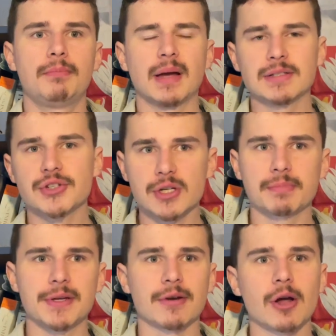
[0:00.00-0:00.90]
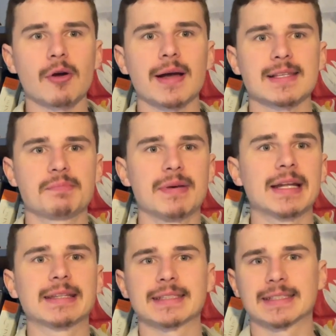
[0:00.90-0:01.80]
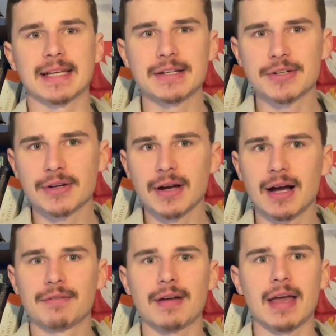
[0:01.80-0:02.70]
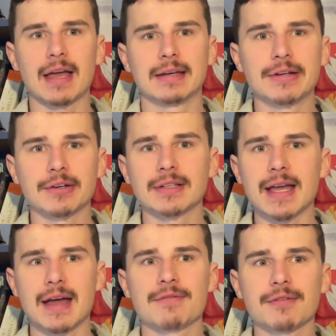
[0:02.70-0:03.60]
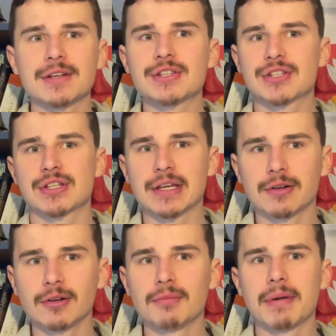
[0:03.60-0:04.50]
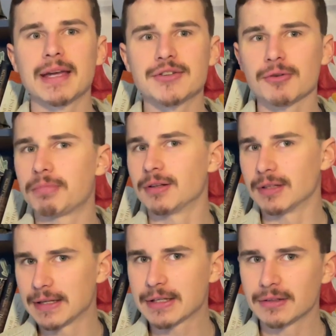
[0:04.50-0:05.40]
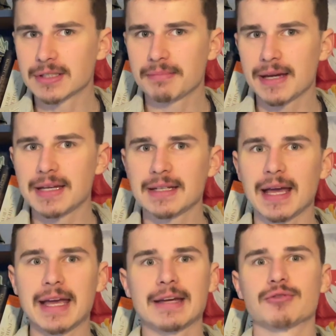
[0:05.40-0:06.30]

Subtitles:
Ben Shapiro has been at the center of nearly every single major political debate and